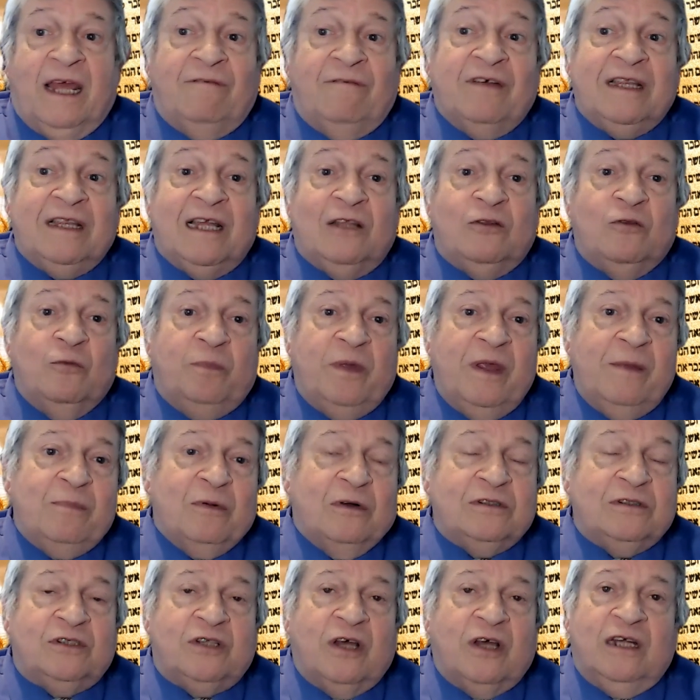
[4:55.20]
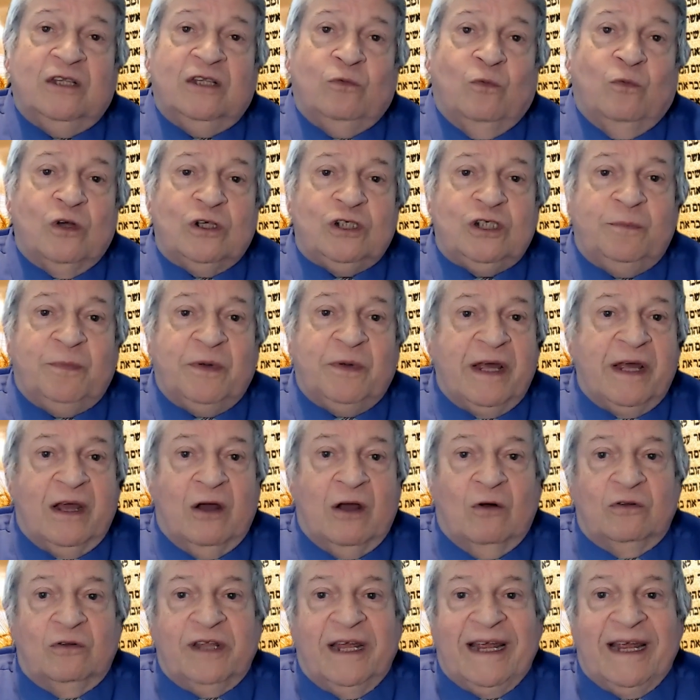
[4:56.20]
given that the people started worshiping a
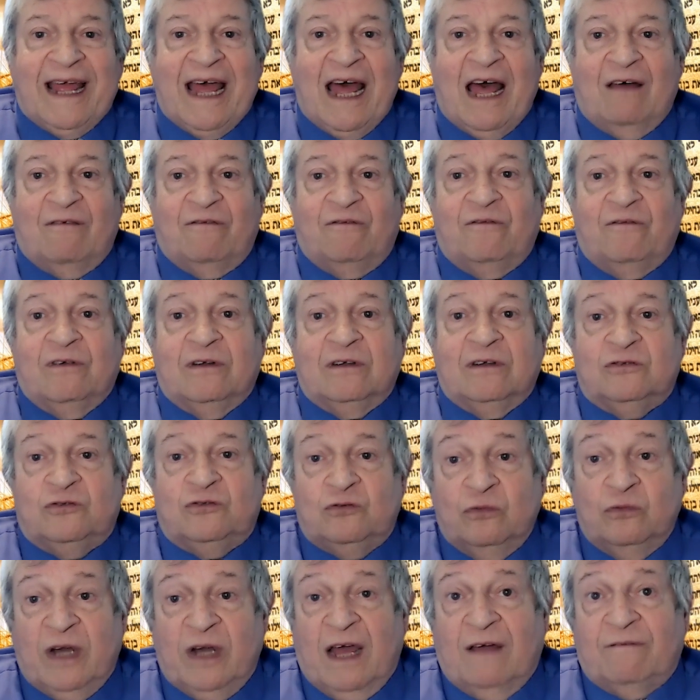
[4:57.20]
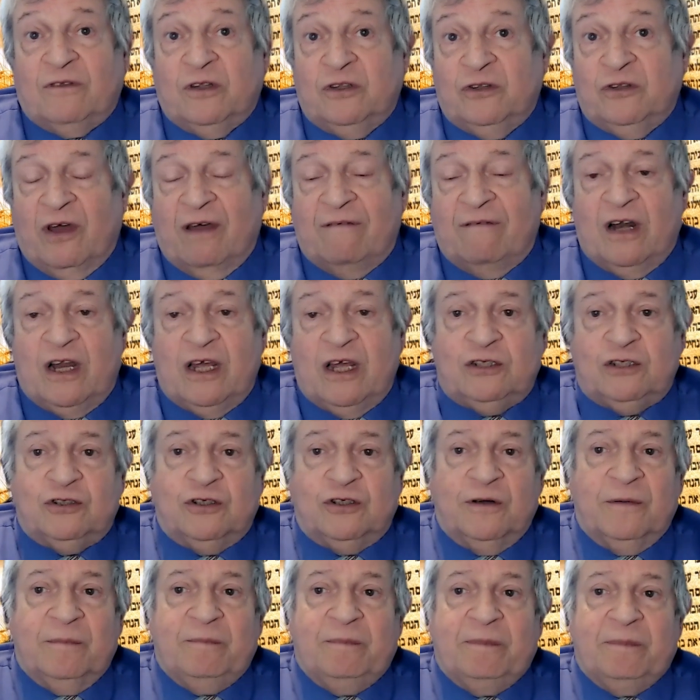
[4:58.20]
golden calf soon after the
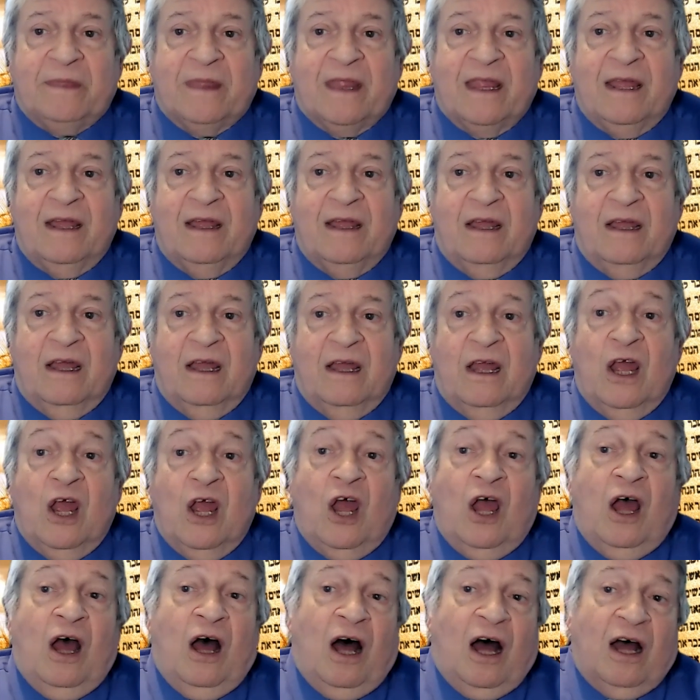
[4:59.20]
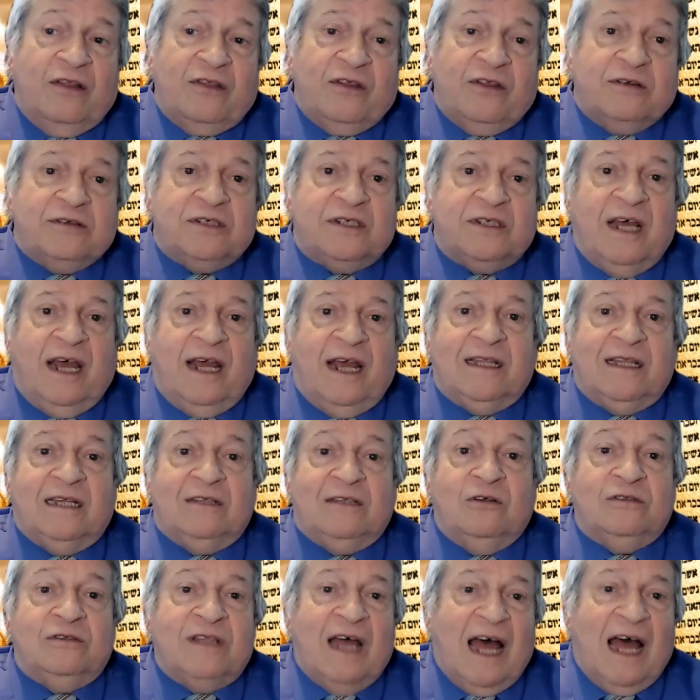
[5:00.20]
revelation. Others say
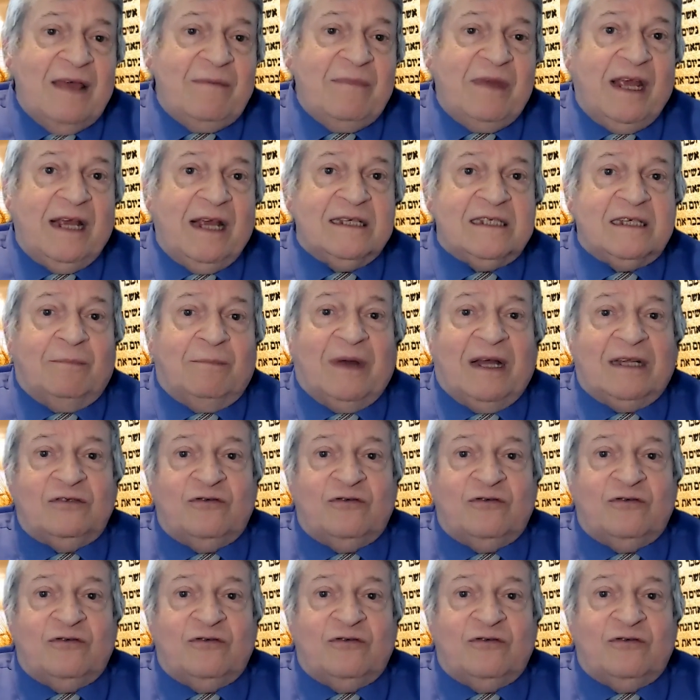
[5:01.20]
that the timing is